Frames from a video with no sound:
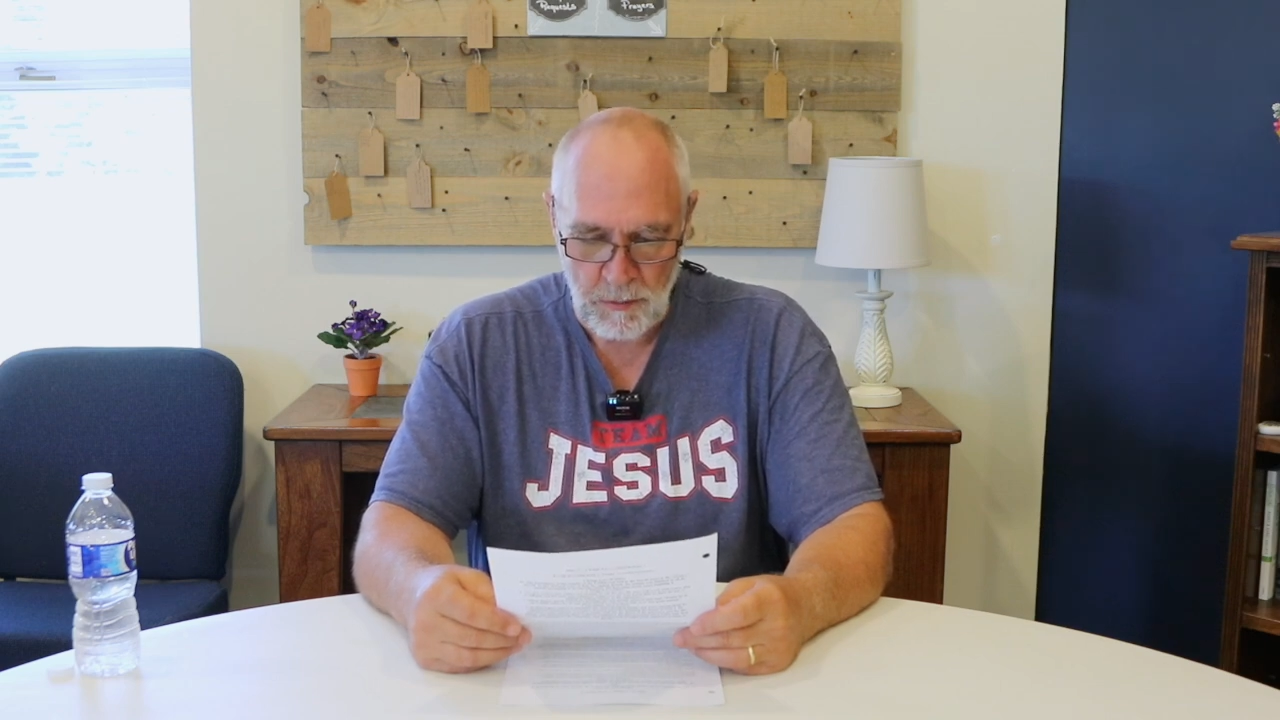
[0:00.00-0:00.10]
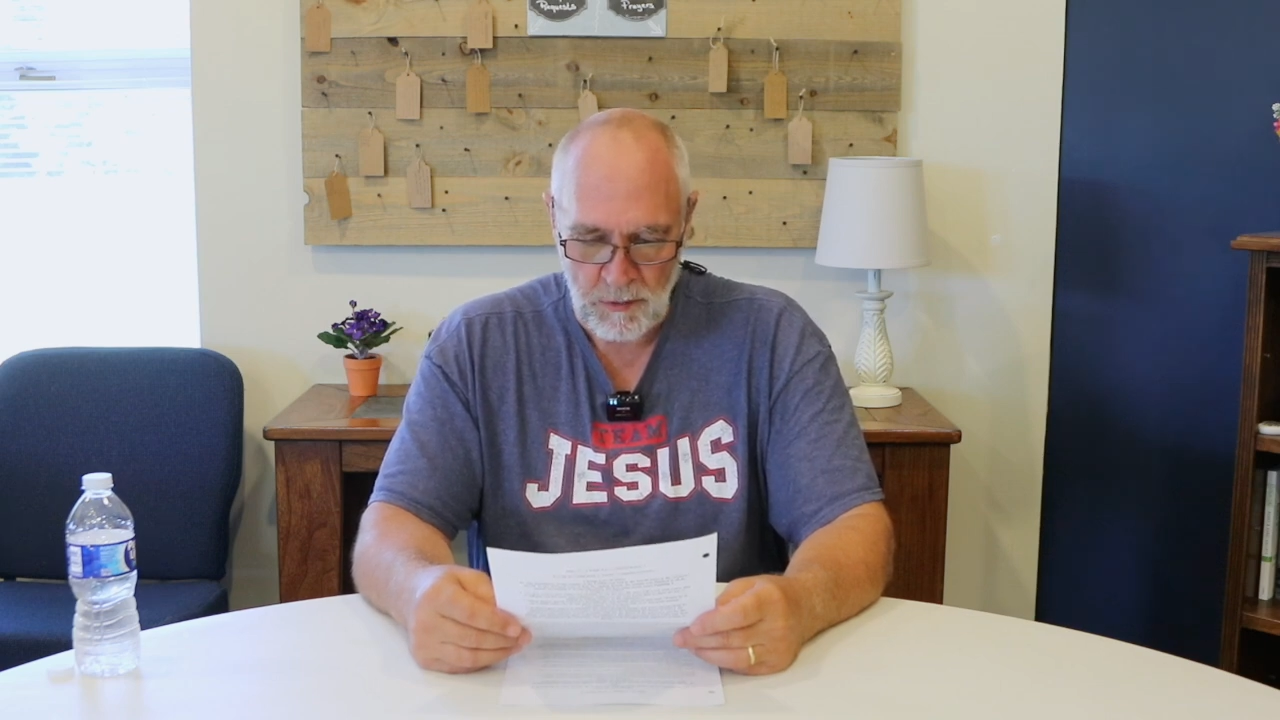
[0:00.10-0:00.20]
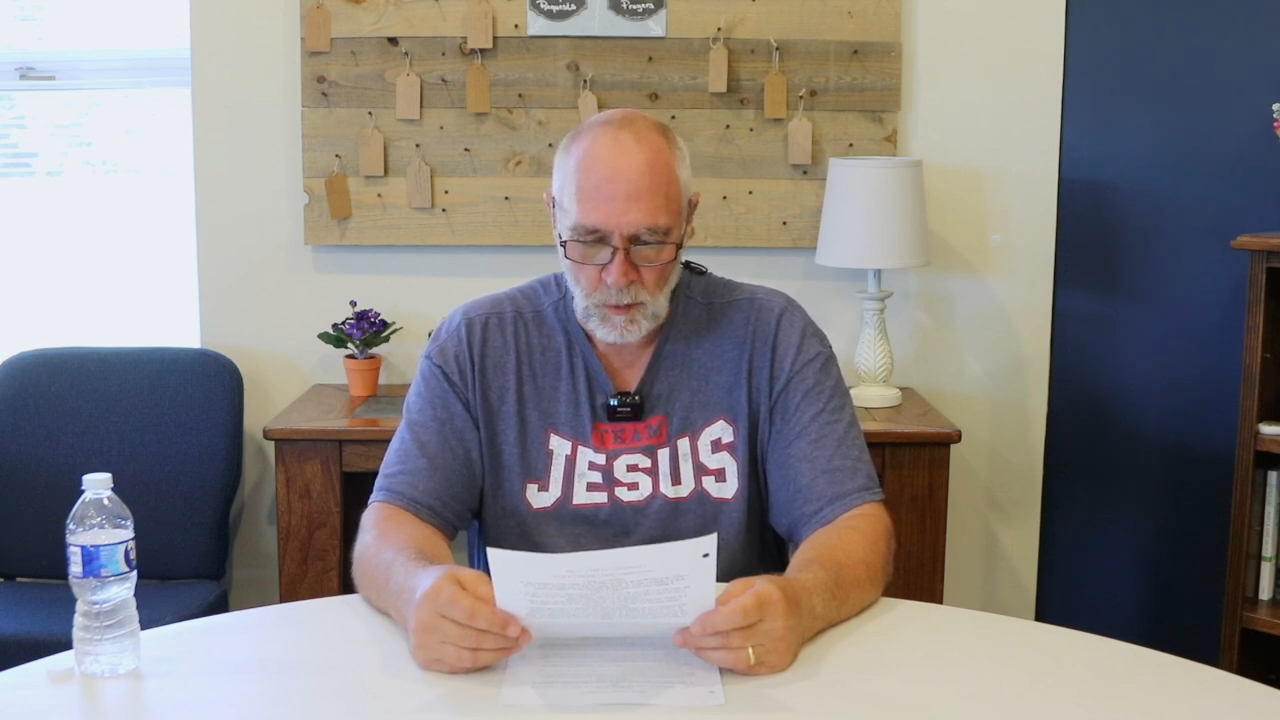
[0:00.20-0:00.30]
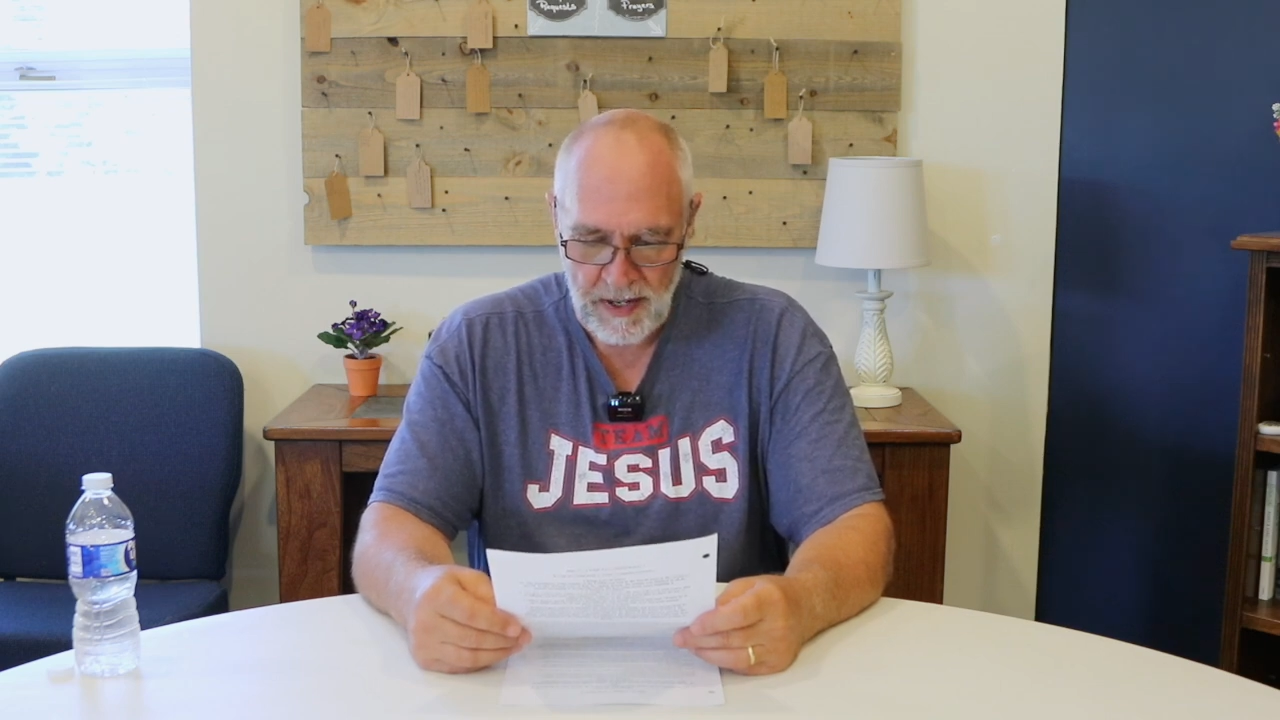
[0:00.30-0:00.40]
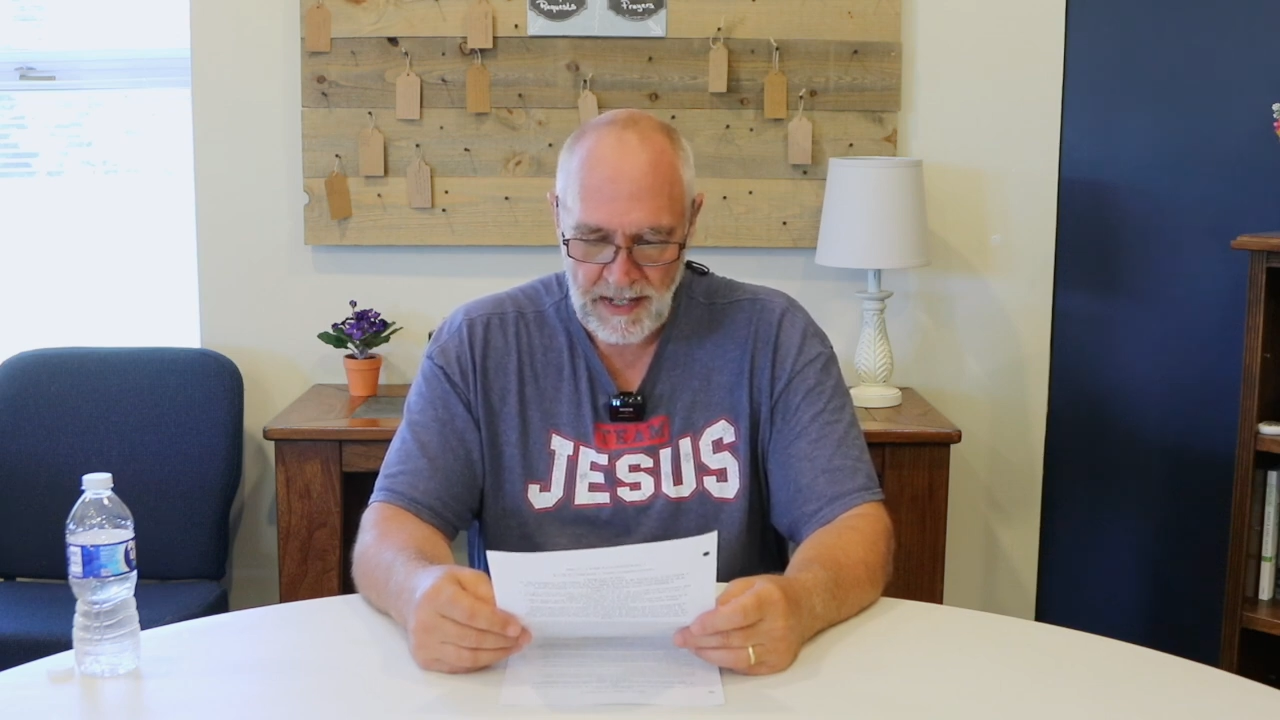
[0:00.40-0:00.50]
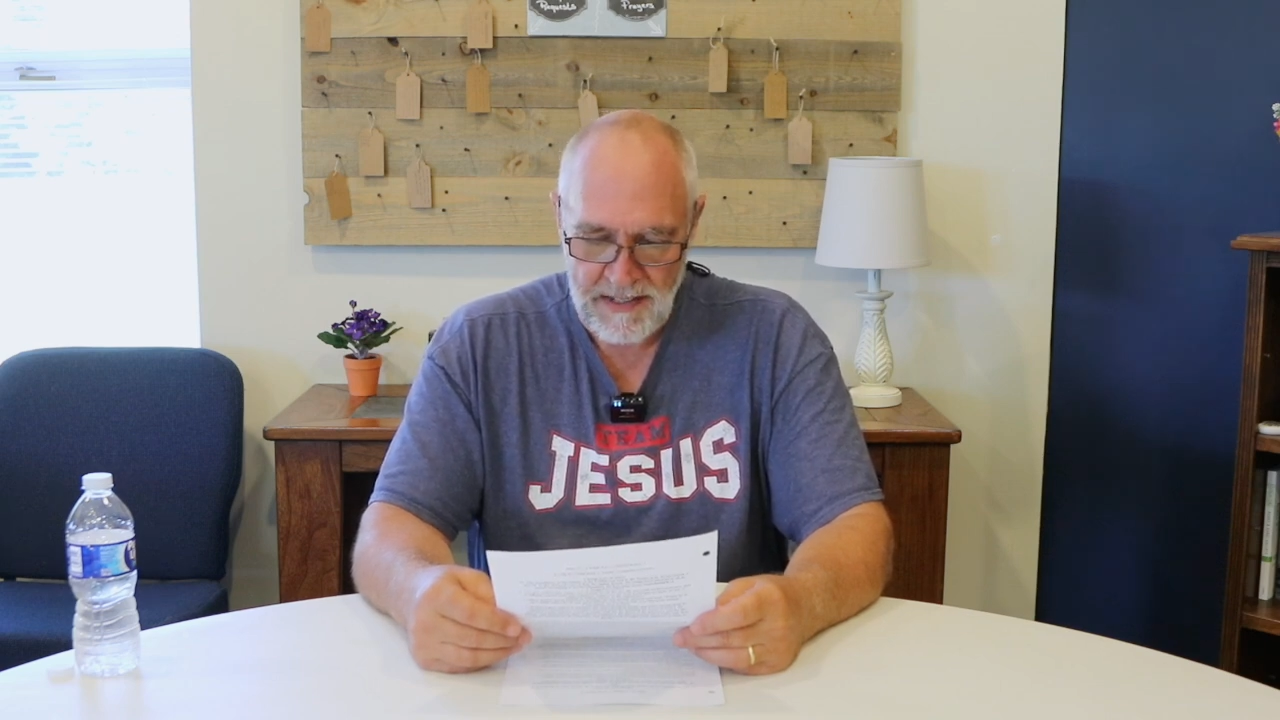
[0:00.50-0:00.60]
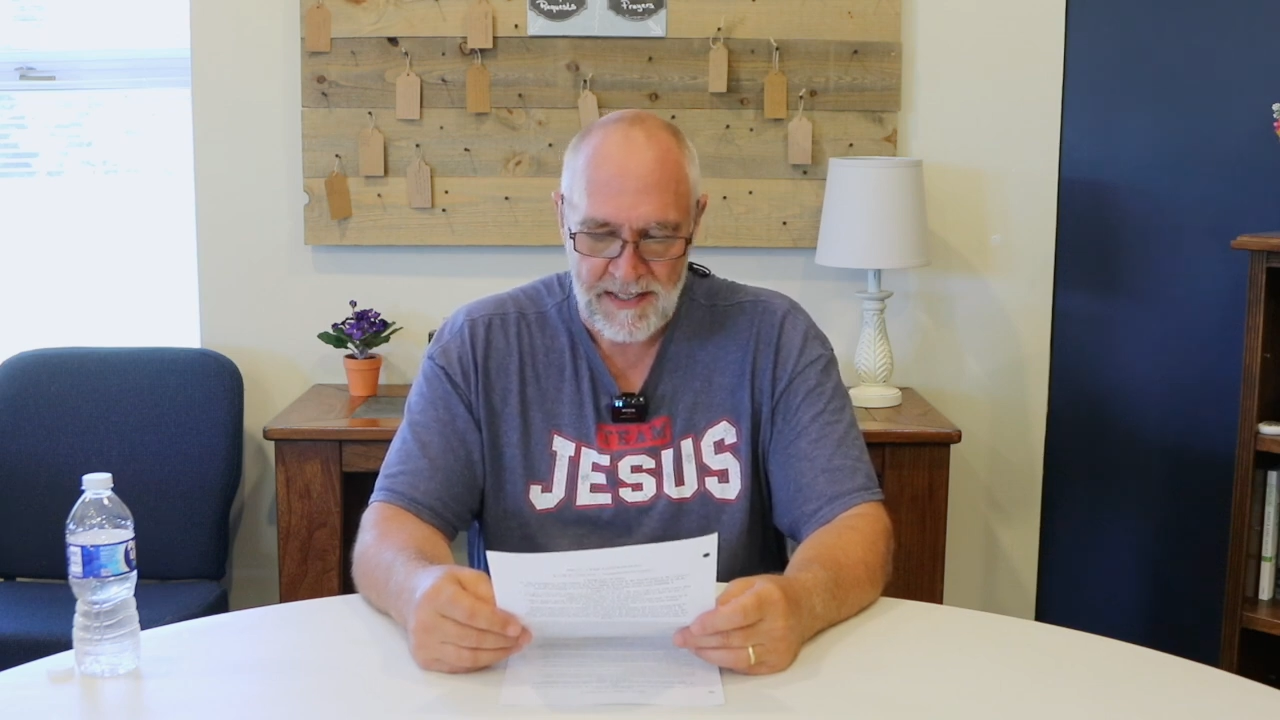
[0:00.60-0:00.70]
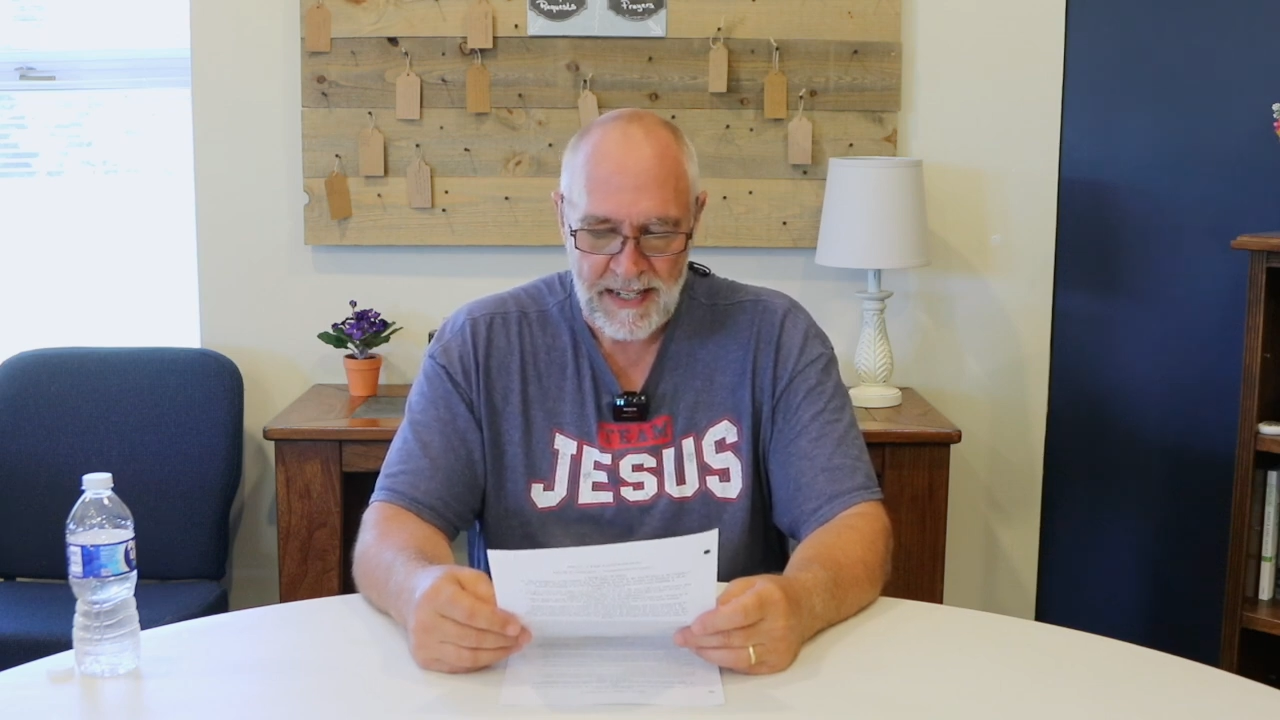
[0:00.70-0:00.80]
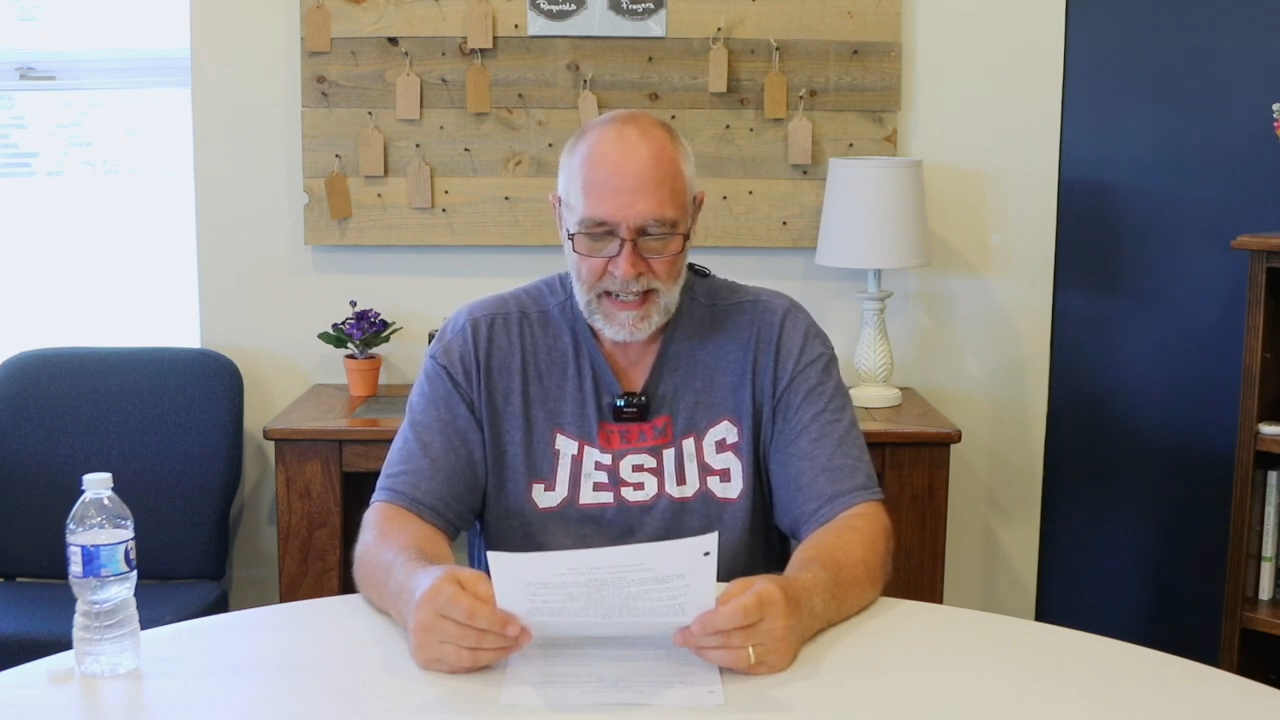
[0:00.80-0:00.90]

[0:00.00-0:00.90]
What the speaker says: with weeds,